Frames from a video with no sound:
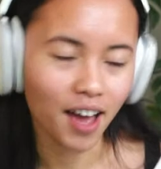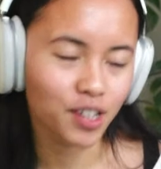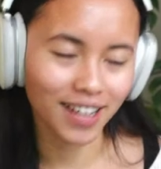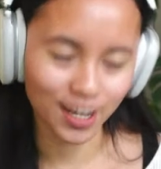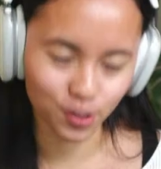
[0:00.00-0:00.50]

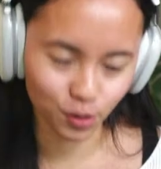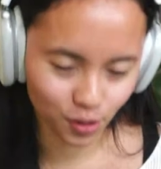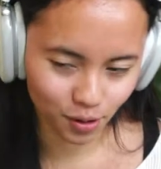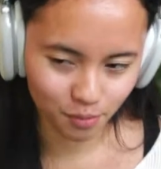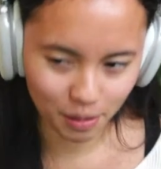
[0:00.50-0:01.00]
schedule
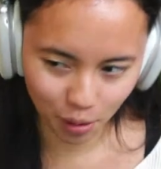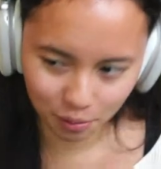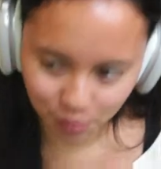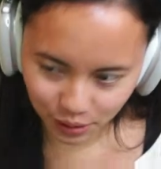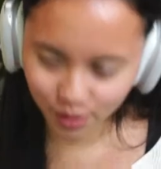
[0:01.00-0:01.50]
all my
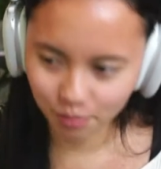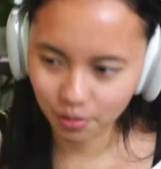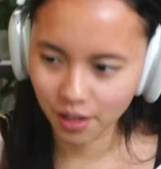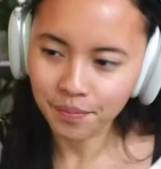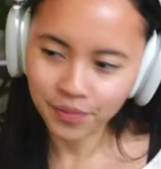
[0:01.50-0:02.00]
blog posts,
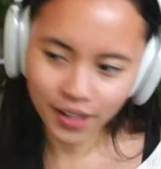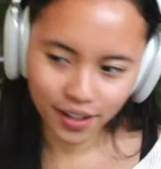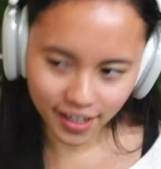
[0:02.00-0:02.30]
but